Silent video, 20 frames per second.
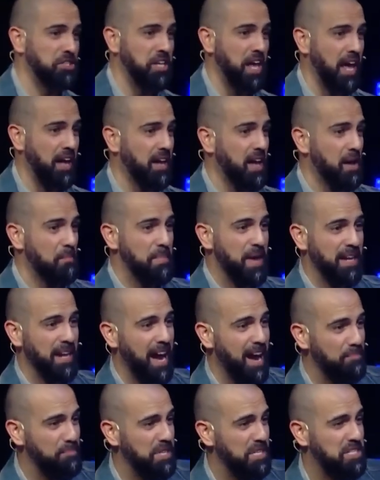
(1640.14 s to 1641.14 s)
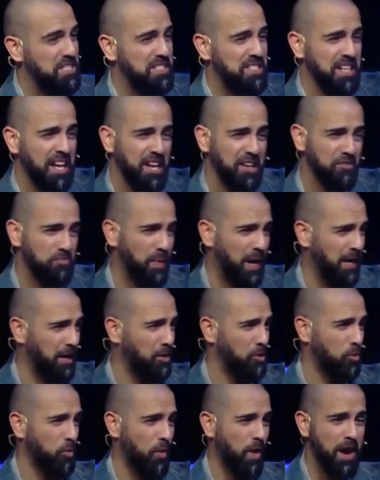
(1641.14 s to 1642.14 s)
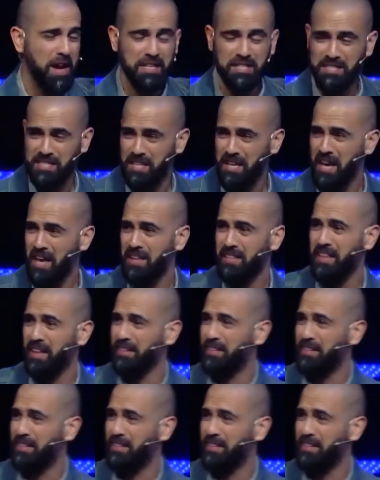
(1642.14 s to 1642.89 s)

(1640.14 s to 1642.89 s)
that, man, I've been saved by grace, that